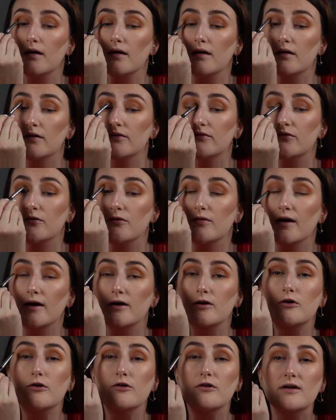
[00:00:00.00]
into
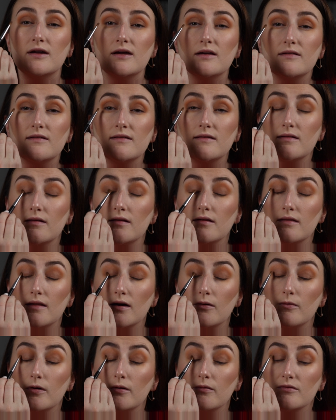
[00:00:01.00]
that crease
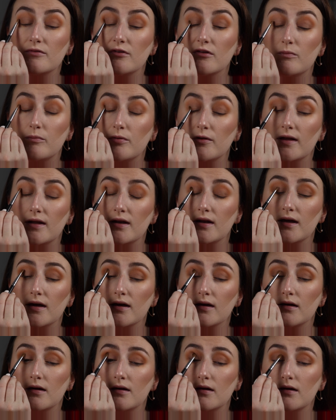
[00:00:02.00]
that we were just
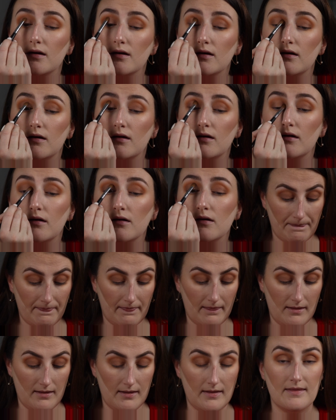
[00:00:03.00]
blending.
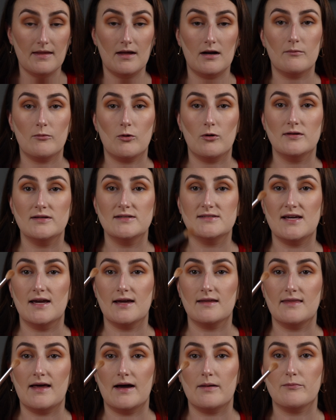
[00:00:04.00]
And then I'm going to
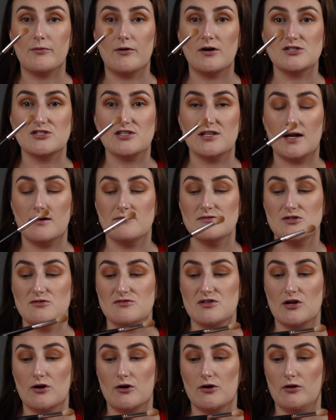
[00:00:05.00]
take that brush that I was
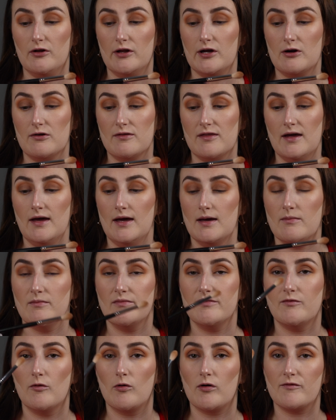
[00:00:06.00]
using earlier, the
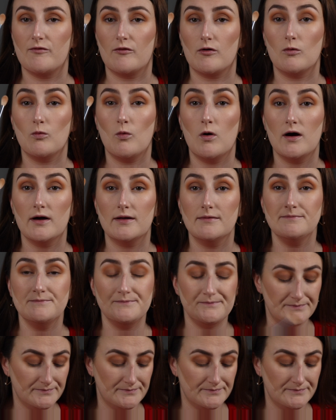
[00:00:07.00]
M441,